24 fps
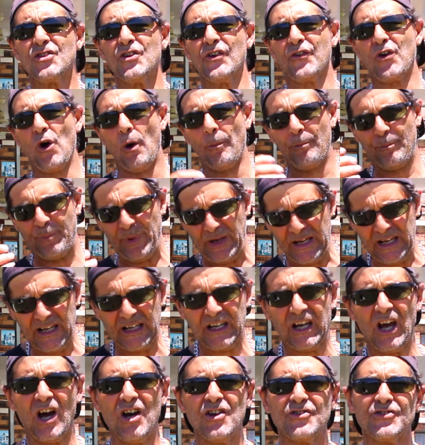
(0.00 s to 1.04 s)
they've got beer
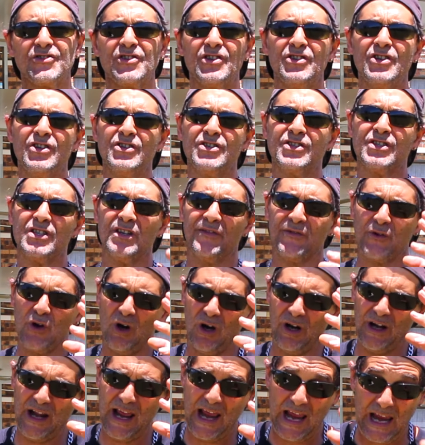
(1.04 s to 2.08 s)
coasters, they've
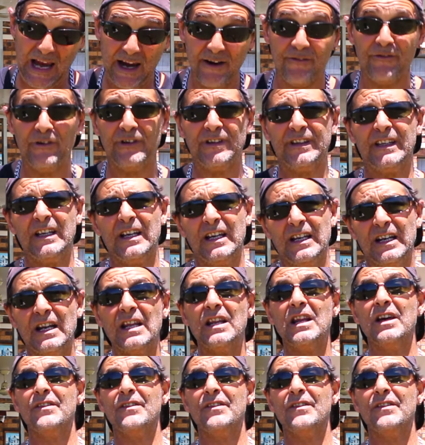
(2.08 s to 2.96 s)
got everything in.